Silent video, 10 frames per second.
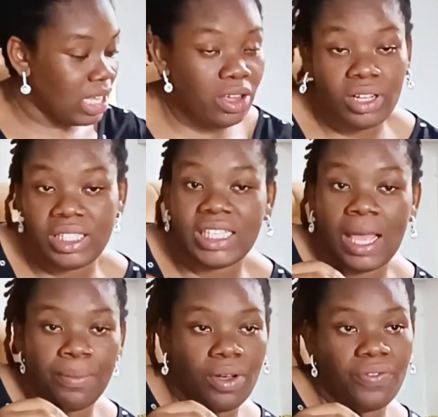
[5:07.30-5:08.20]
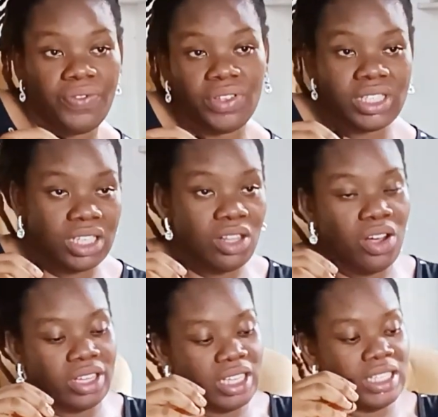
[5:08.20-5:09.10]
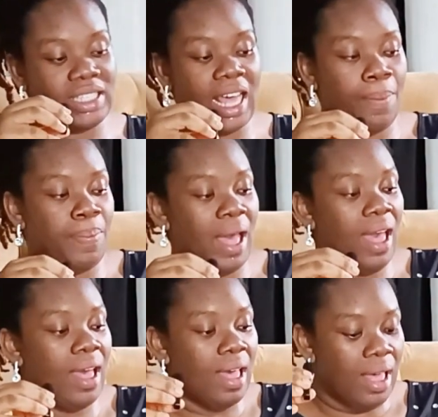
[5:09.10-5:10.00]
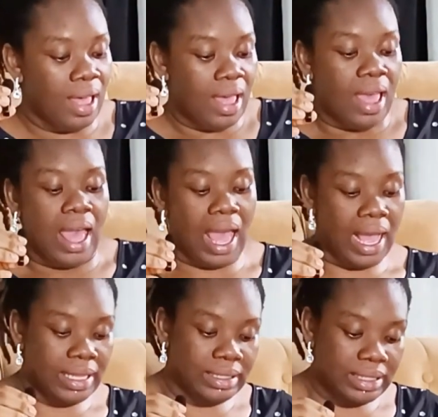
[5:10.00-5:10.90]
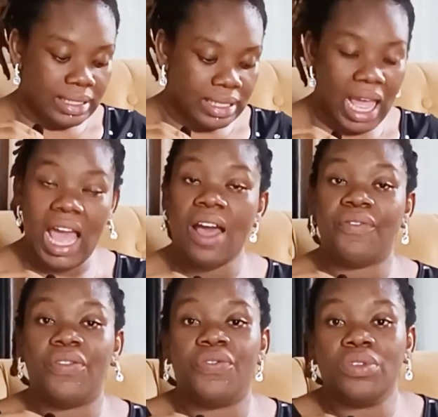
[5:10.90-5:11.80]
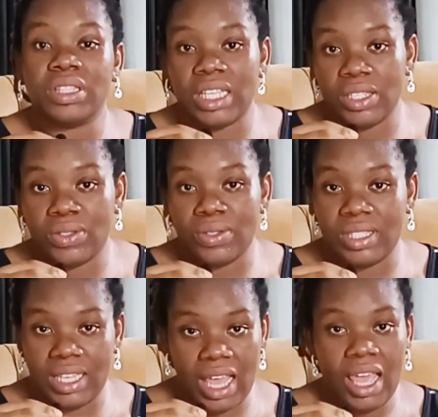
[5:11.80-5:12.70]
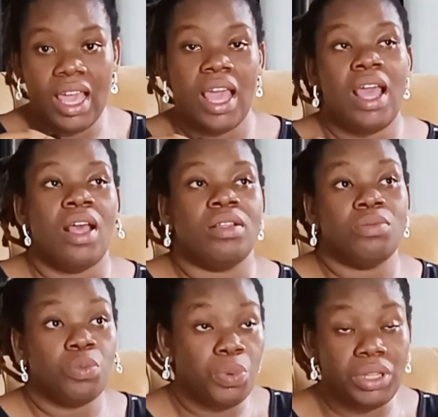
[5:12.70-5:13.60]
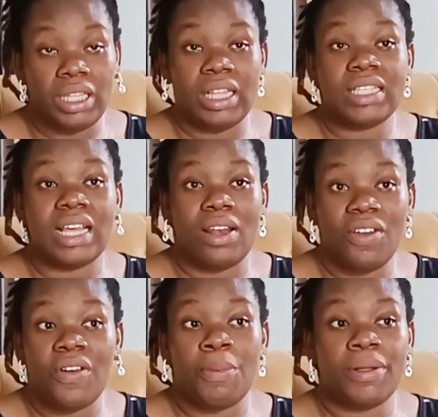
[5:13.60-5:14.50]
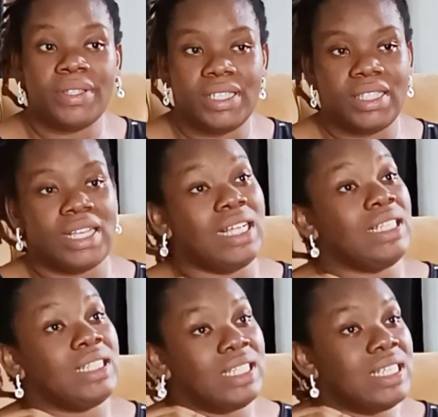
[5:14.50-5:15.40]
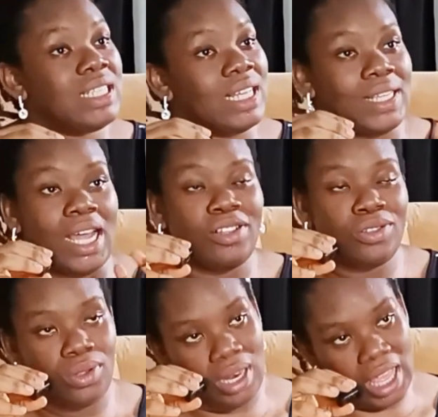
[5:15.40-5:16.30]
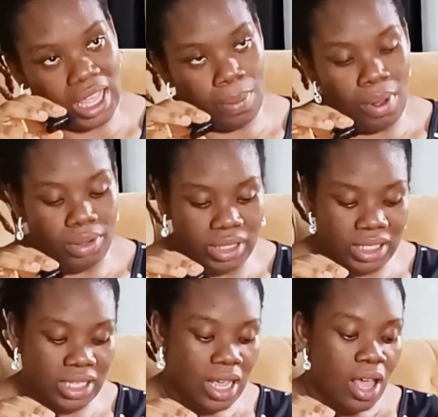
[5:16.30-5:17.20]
second time of using Huggies diaper, and I have a few things to say, both the things I love about it and the things that I do not like about it.